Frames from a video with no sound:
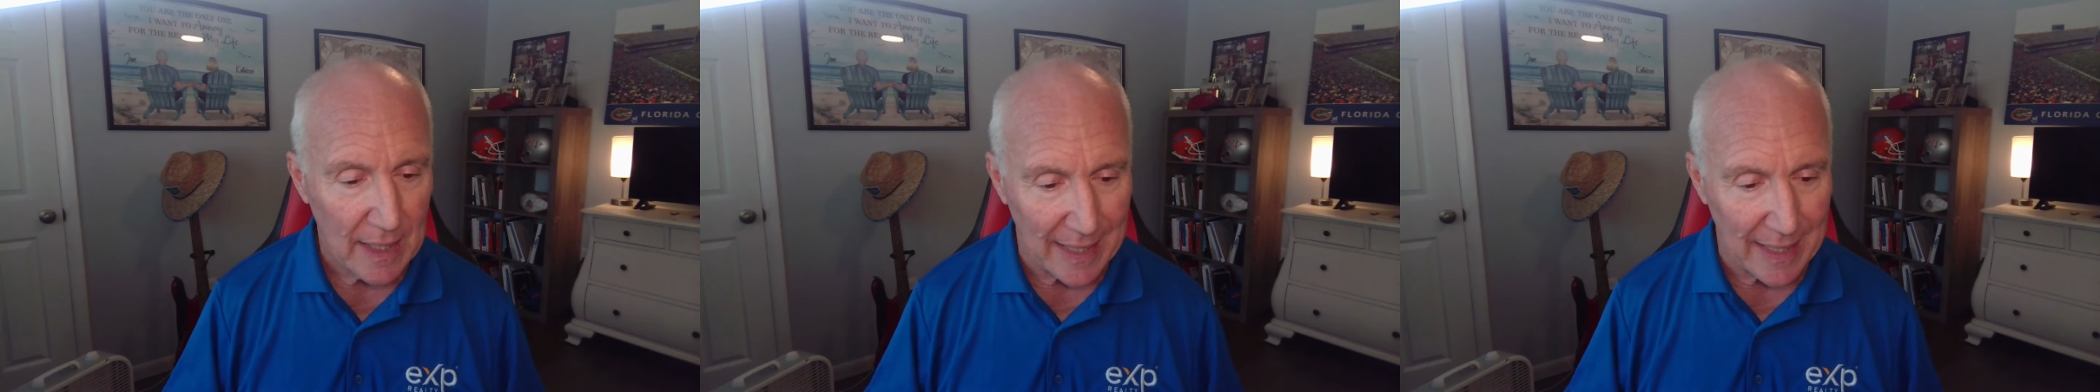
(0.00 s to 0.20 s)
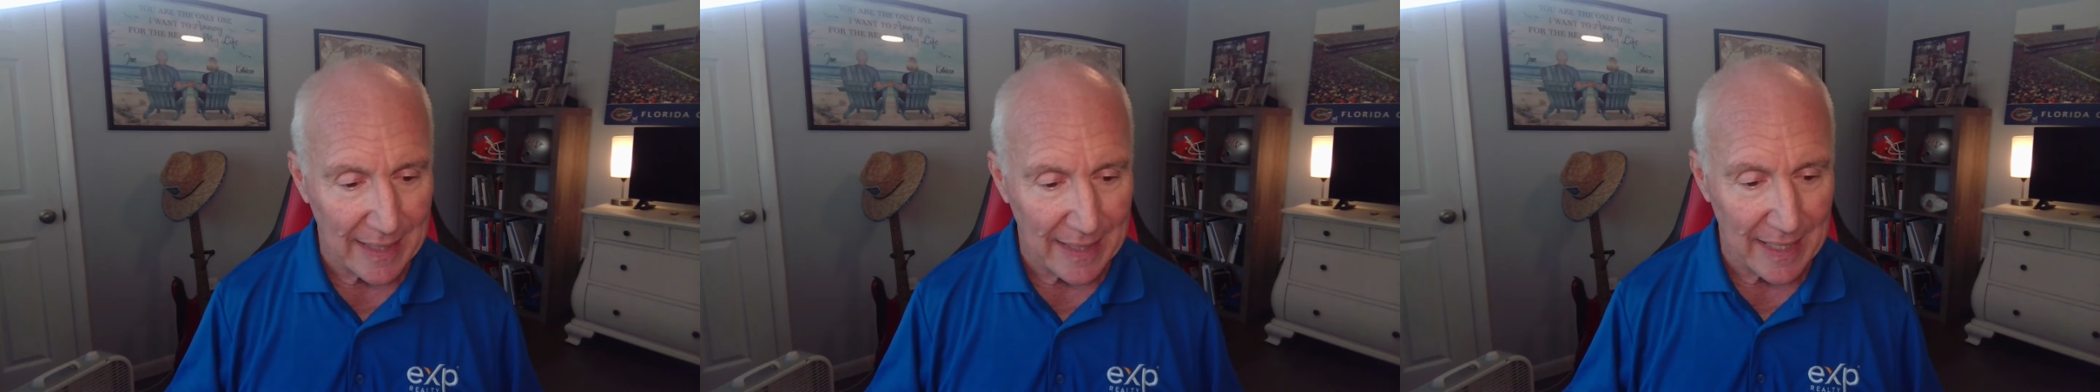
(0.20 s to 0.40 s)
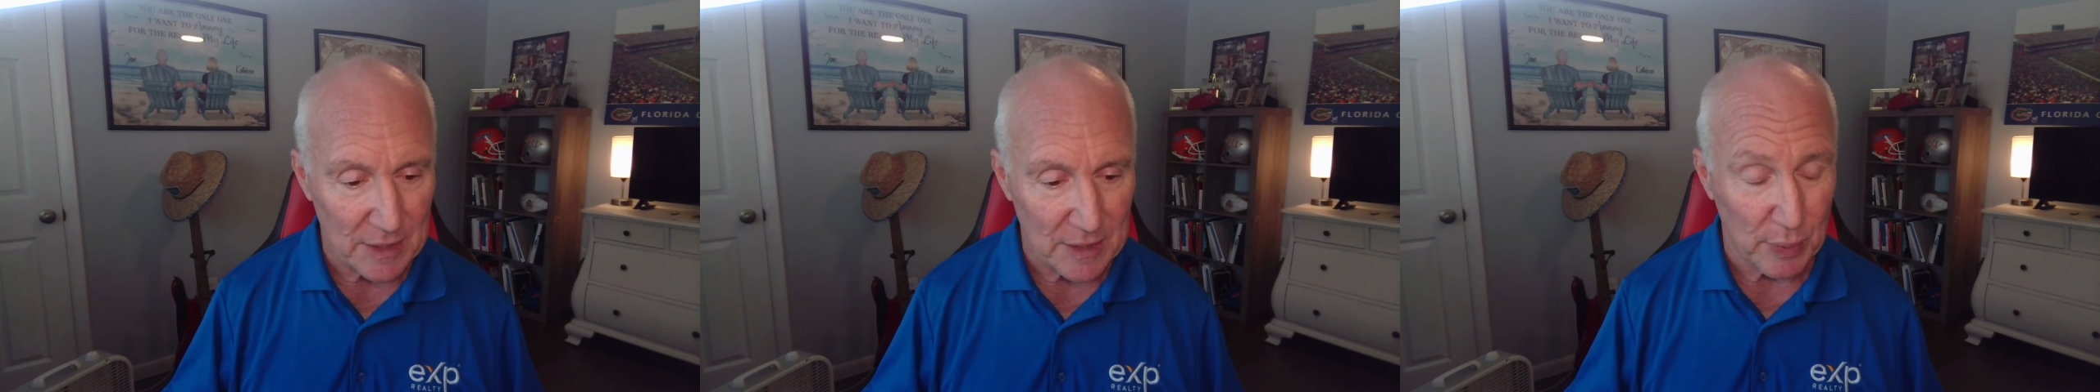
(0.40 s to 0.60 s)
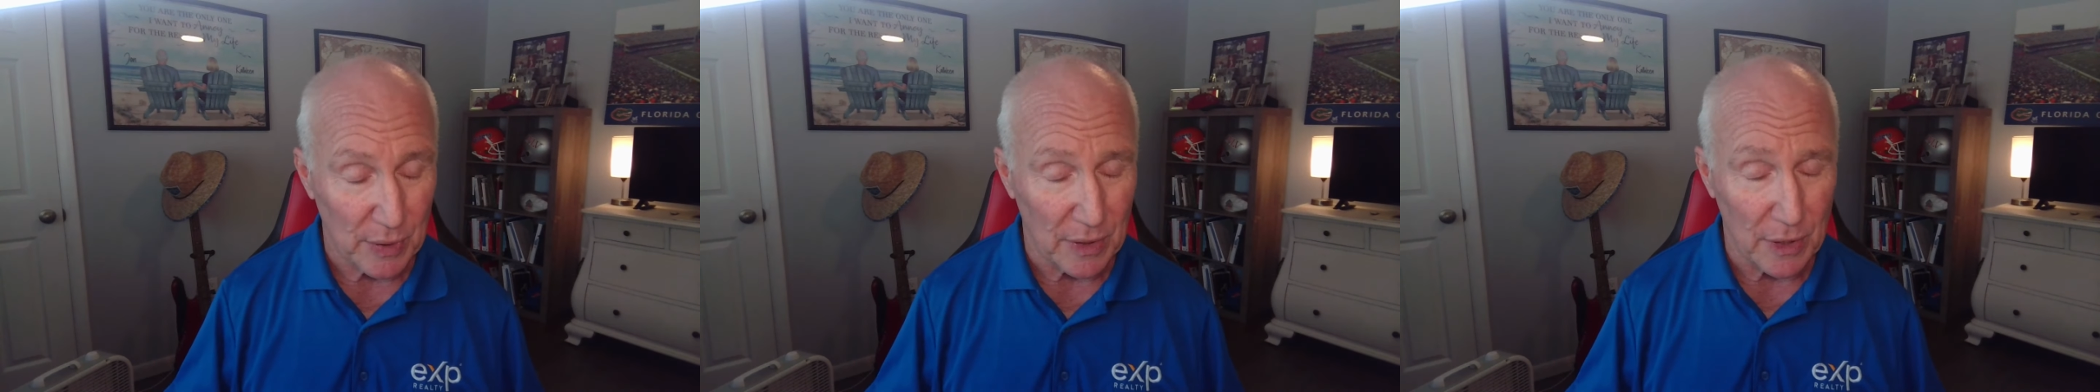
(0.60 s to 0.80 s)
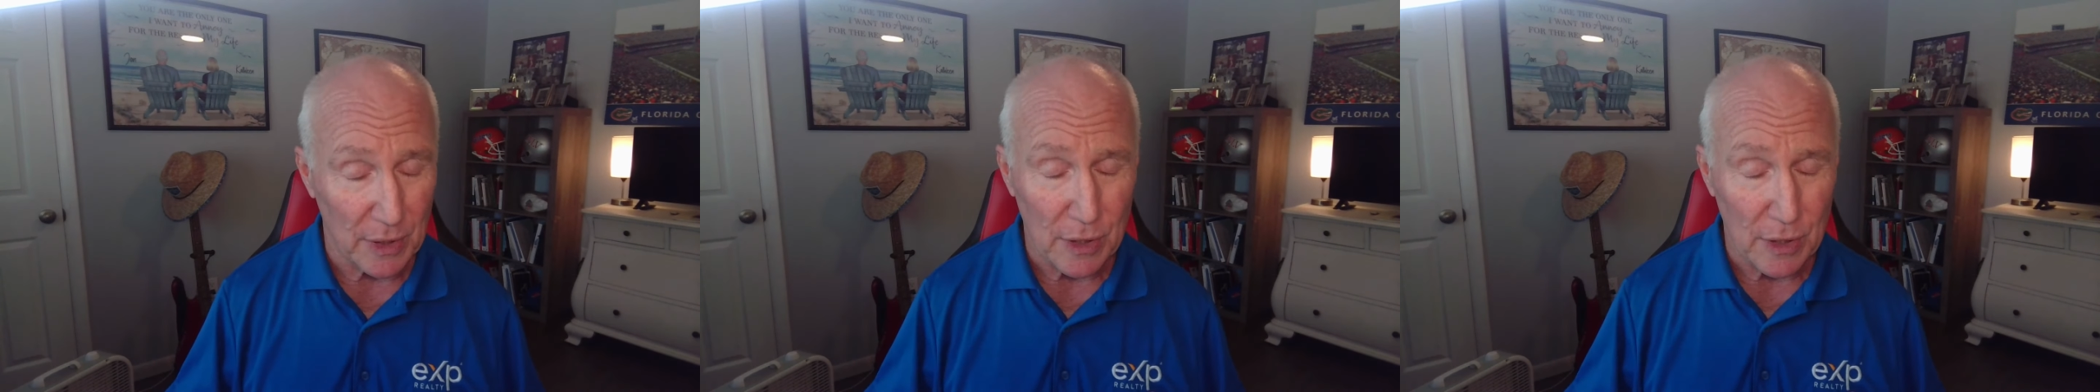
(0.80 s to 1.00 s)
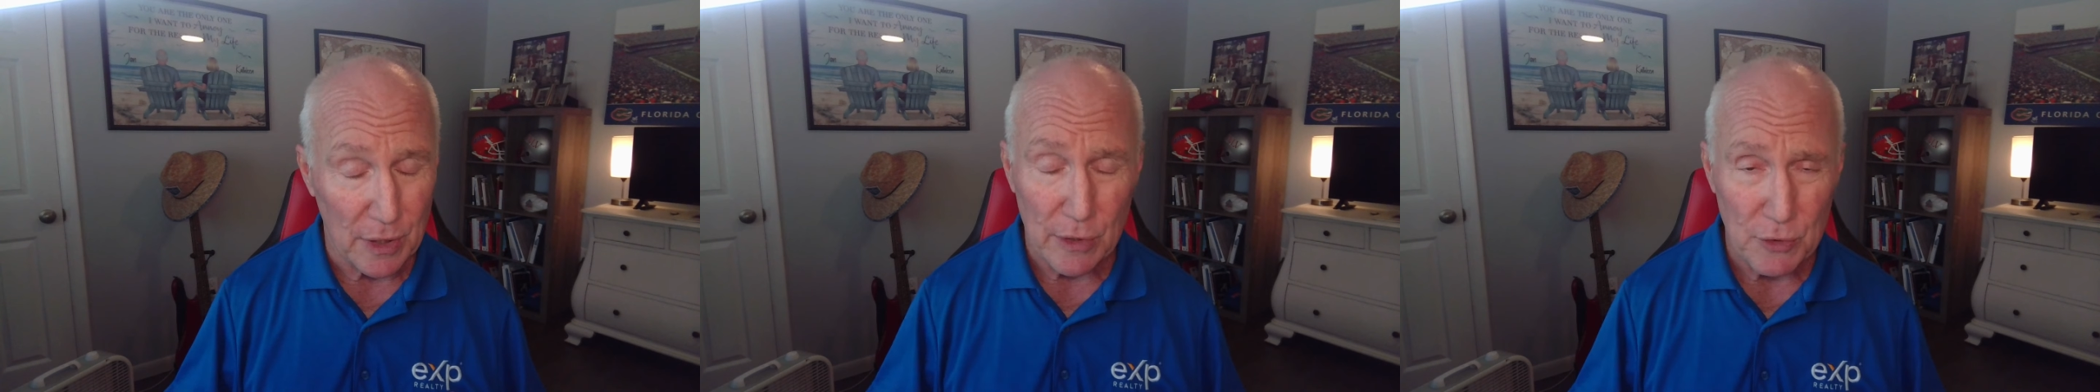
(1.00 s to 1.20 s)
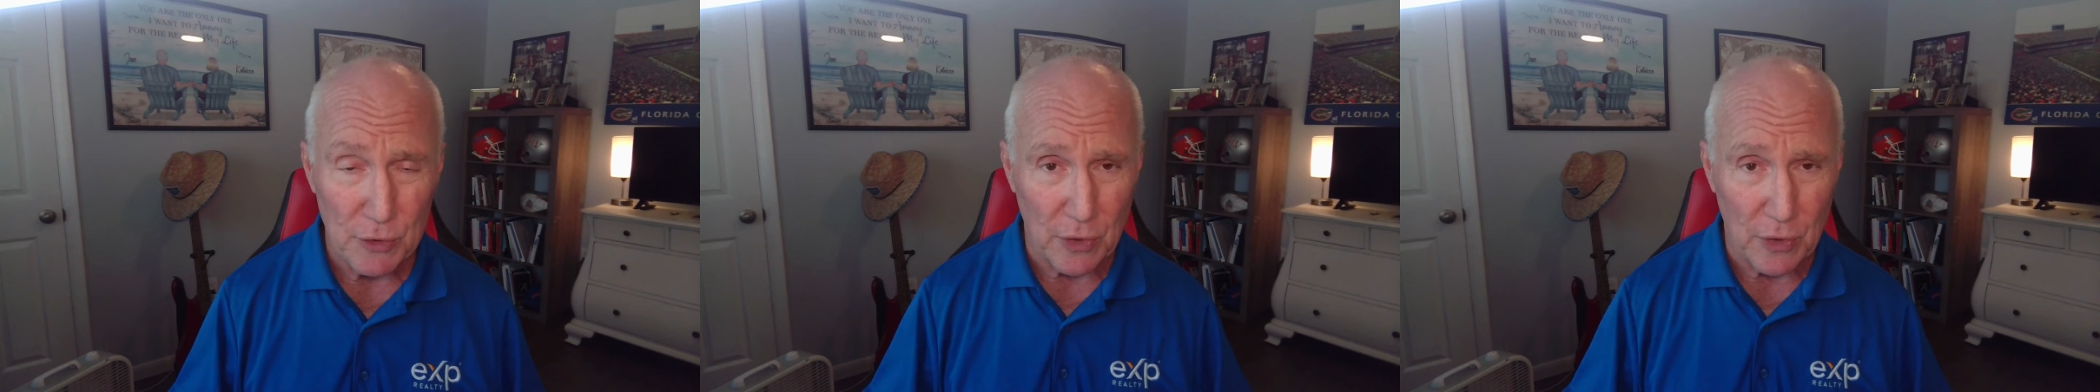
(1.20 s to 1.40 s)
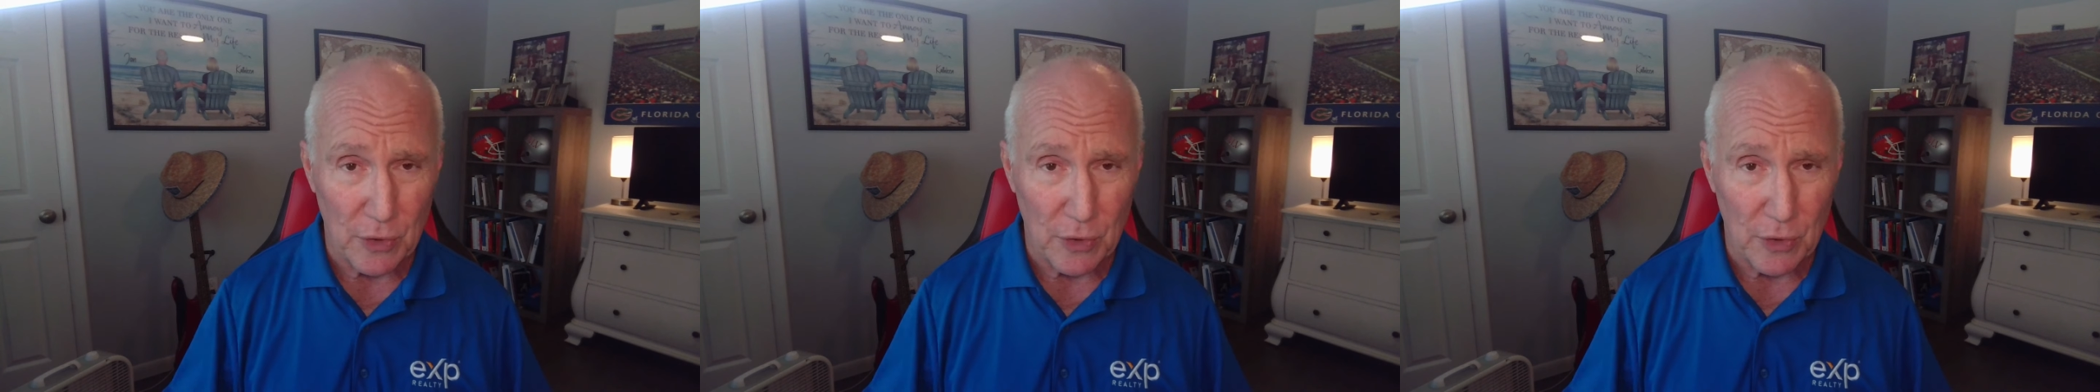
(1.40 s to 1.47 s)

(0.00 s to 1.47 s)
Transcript: it has put a huge